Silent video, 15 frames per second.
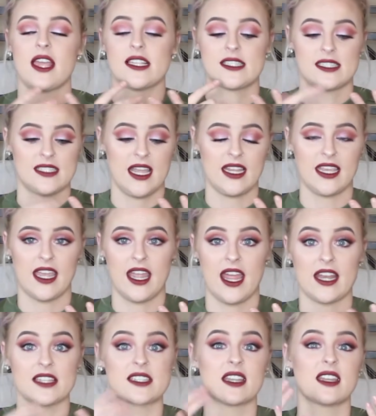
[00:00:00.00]
Second,
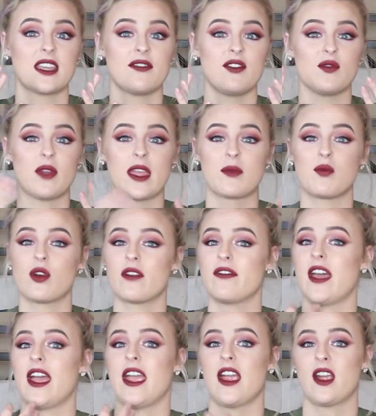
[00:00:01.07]
and it's going to give you like more of
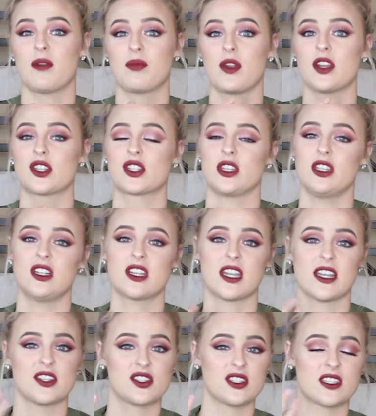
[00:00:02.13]
that airbrush look,
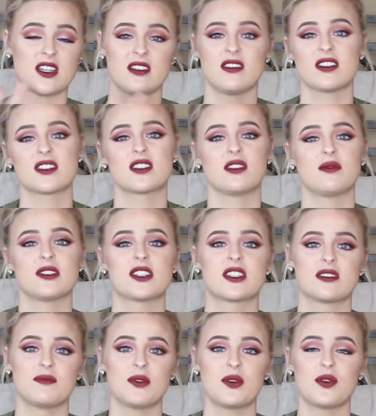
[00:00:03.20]
and it's just going to look so much
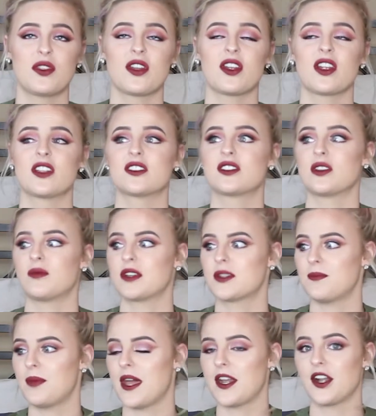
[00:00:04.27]
smoother and so
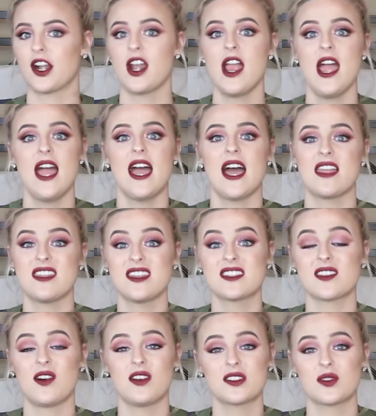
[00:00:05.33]
much better. And then
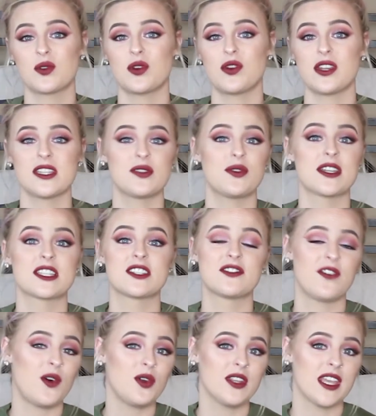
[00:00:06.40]
it's also going to
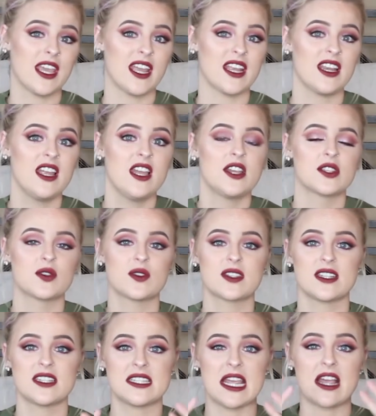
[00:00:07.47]
exfoliate, so it's
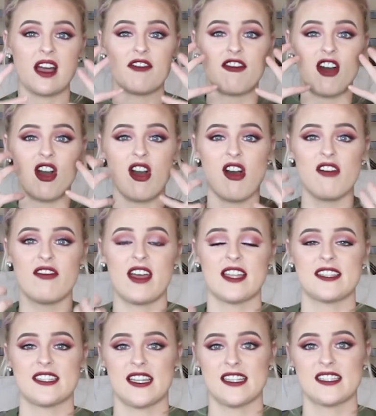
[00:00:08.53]
going to take off all of
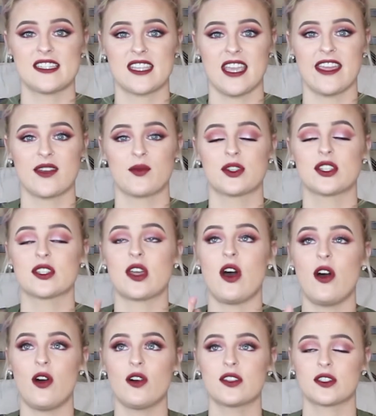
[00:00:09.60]
that dead skin, which is
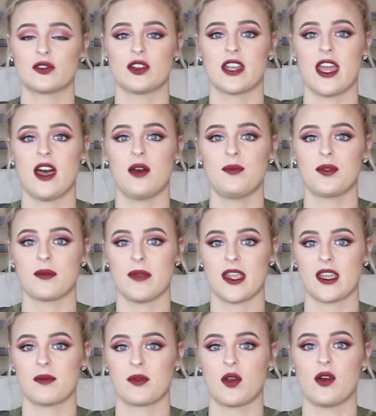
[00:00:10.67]
also going to help your
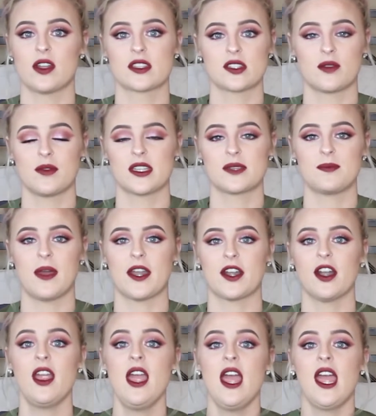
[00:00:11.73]
makeup go on so much better.